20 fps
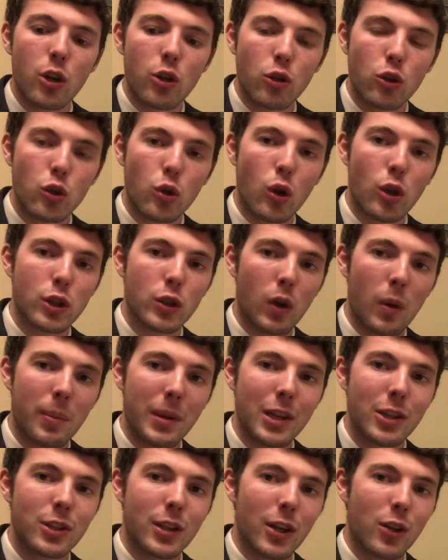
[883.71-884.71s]
Georgia will
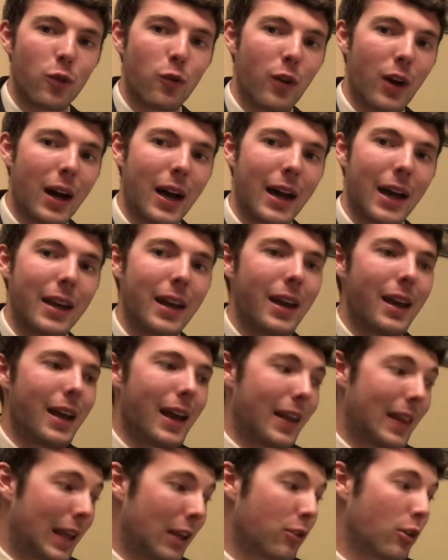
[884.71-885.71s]
be just fine,
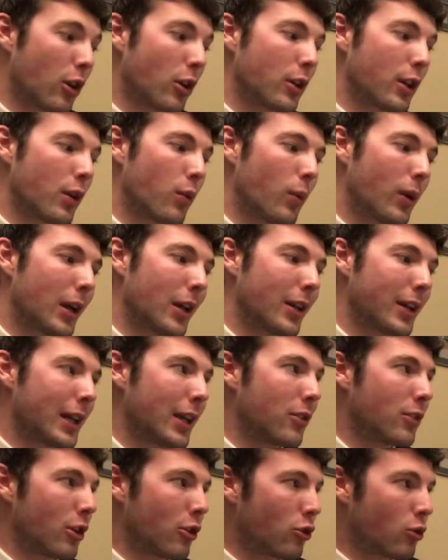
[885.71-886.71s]
and they certainly will
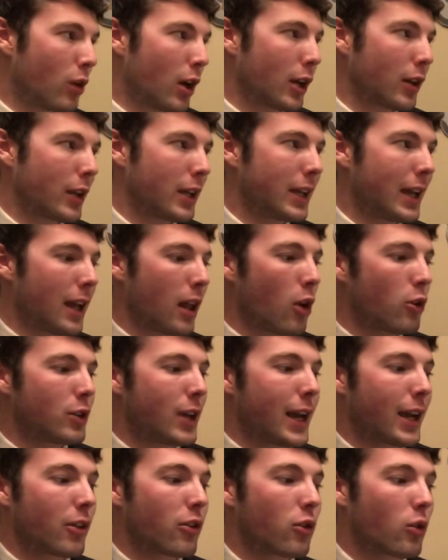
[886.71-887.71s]
against a struggling Yellow
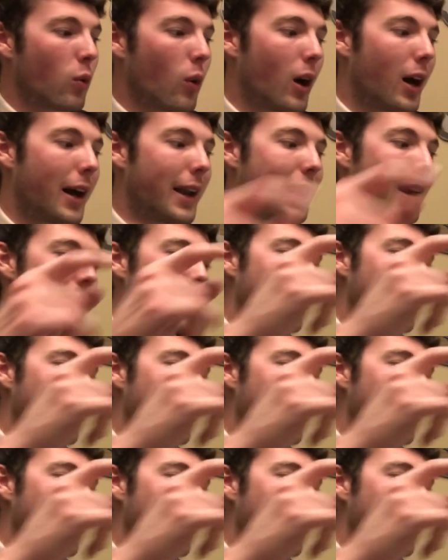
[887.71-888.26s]
Jacket squad